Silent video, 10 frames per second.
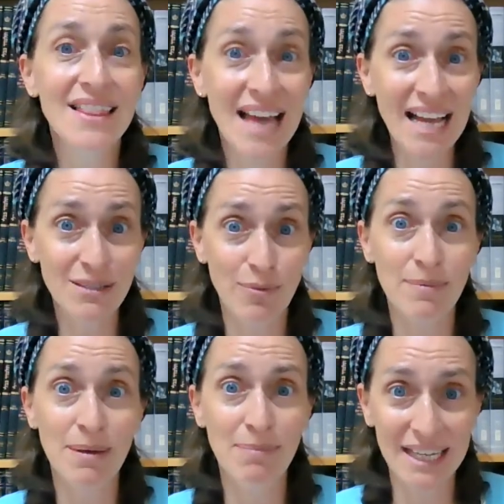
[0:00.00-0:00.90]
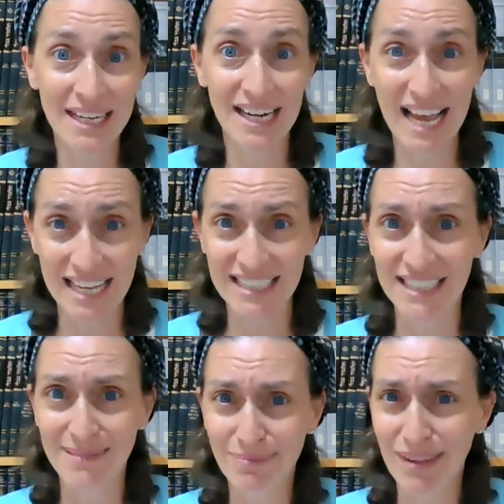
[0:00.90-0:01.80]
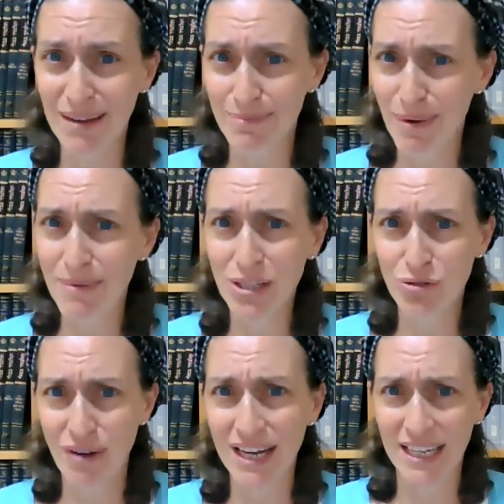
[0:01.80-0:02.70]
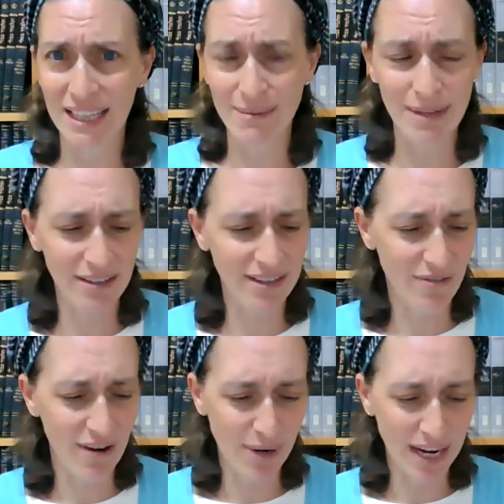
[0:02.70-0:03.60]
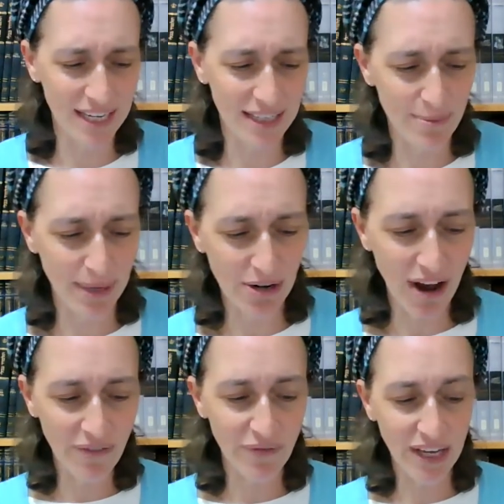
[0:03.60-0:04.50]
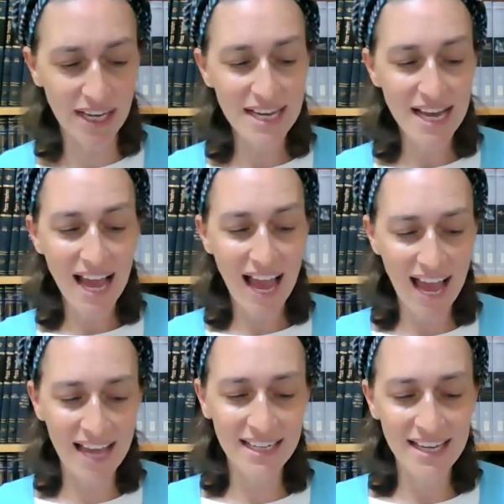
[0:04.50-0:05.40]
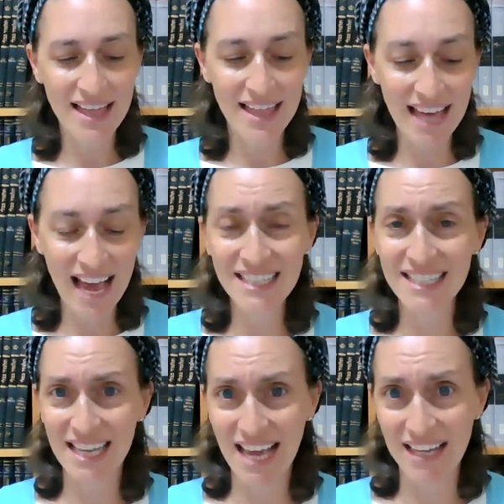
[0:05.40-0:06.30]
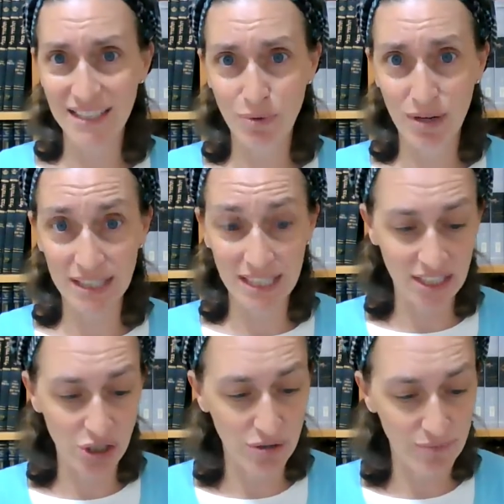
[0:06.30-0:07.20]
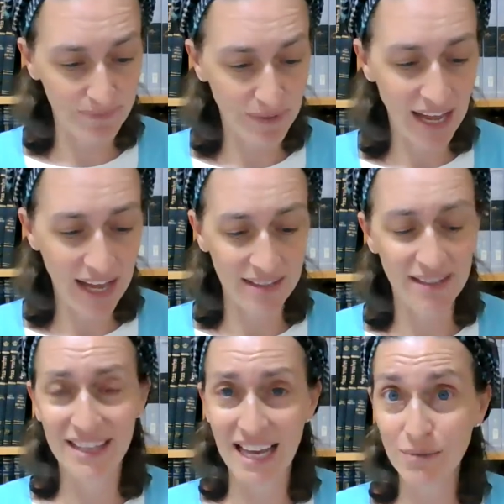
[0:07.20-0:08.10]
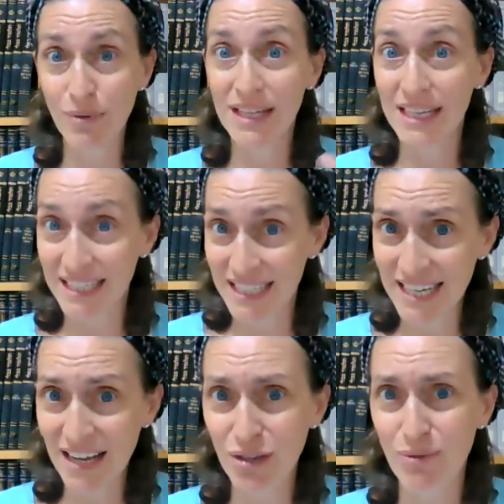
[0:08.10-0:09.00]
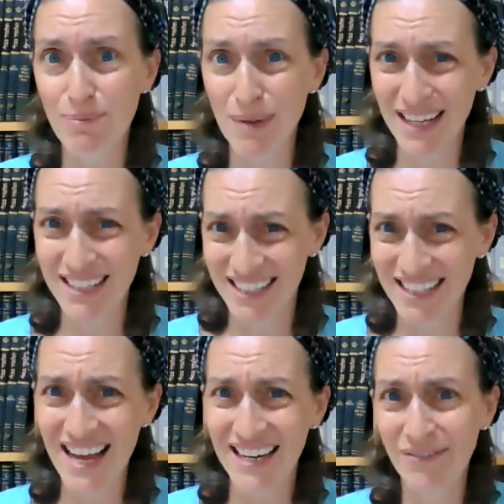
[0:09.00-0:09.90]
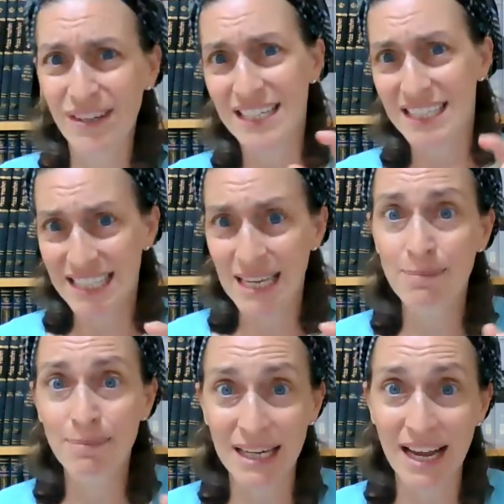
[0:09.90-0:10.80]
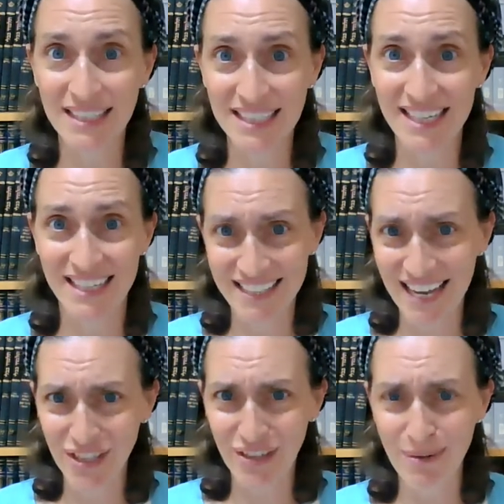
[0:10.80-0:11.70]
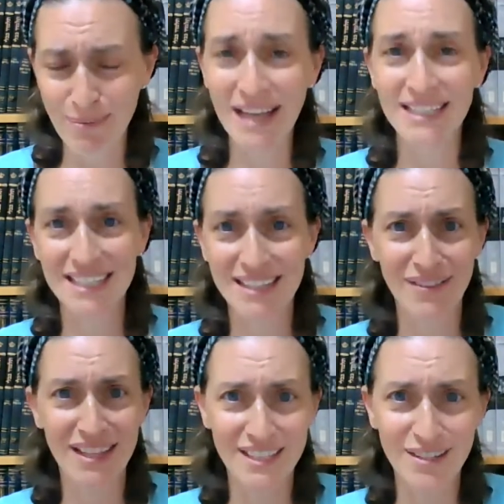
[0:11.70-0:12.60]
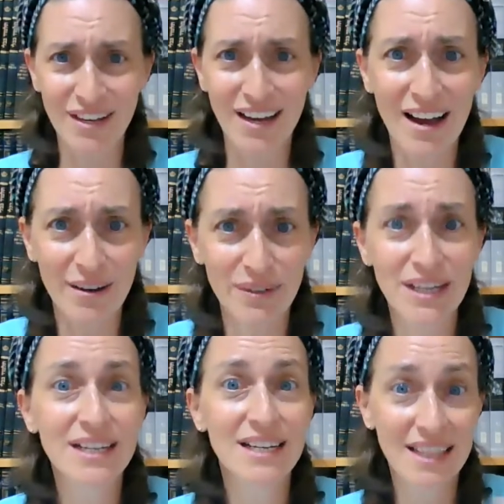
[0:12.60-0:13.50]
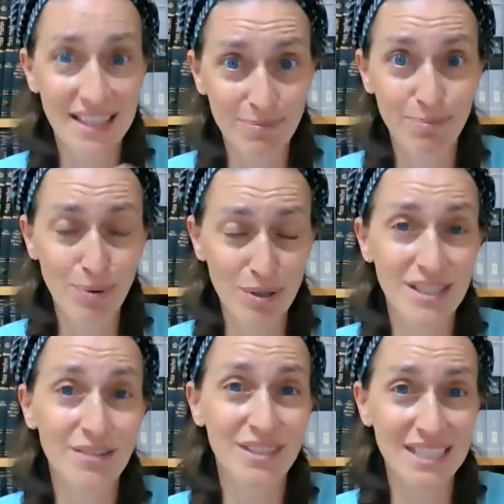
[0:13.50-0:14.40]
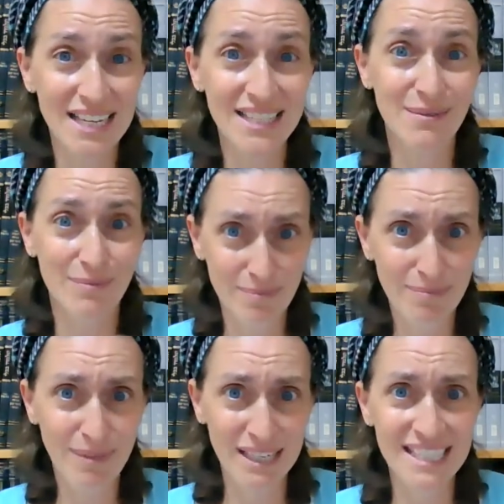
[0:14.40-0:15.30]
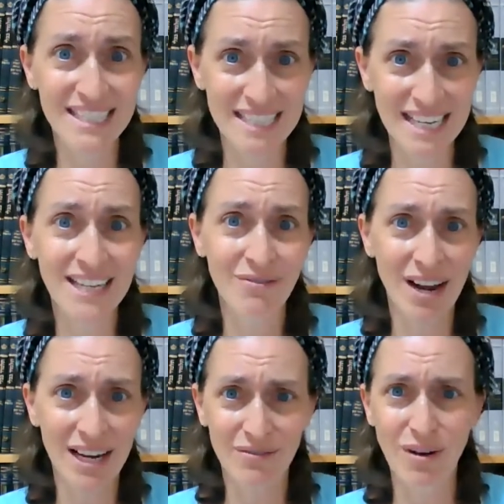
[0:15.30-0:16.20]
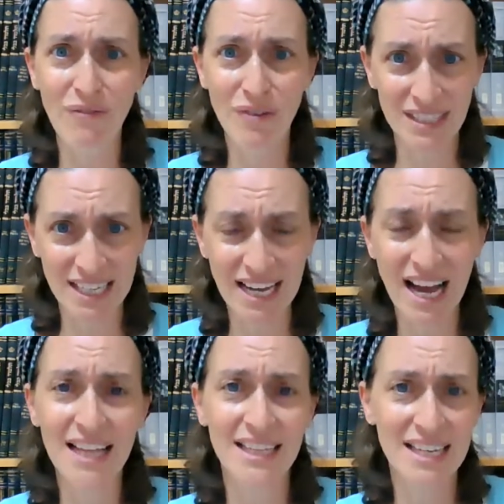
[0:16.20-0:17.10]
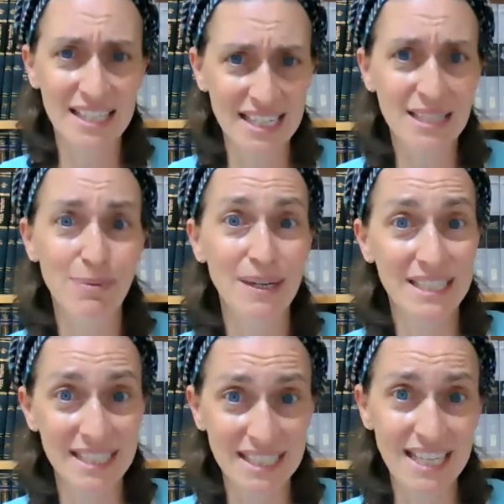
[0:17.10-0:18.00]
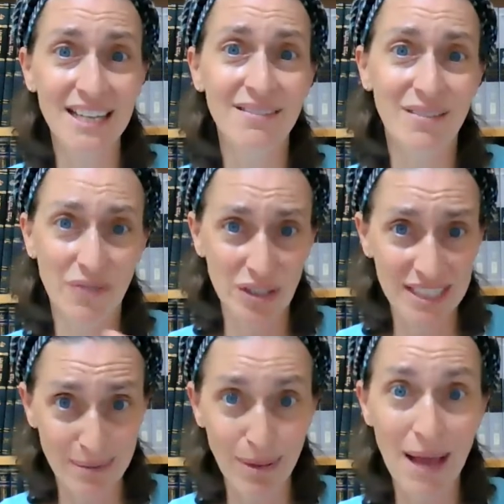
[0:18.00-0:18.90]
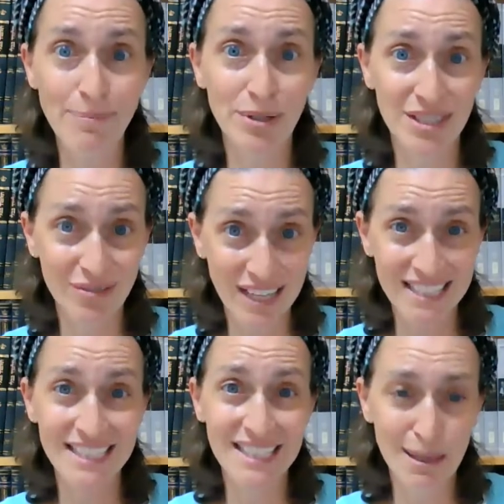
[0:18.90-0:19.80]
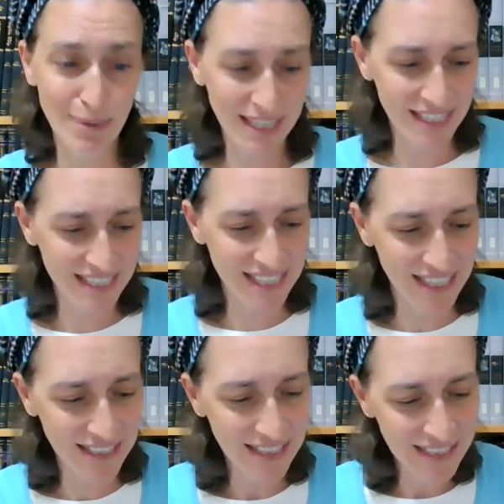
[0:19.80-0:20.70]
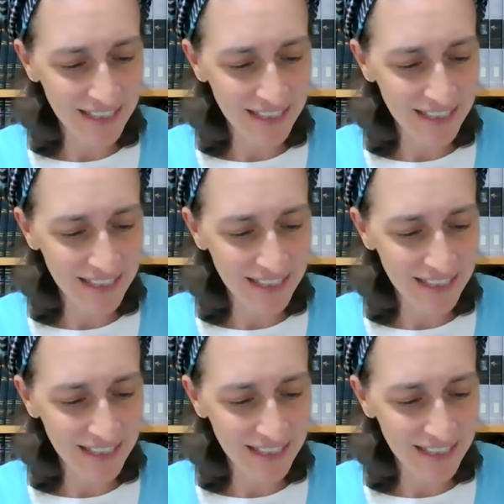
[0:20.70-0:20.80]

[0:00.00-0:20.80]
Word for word: That's what we mean by nireit. It's like mamash right in the middle there, right? We're getting a little bit graphic. And that's the case where it's an issue. And that's why they need to tell you it because it's kind of seen but not seen. This actually reminds us of the sugya of the person who sees but isn't seen, right? A reference to God that he sees but isn't seen versus the blind person who doesn't see but is seen.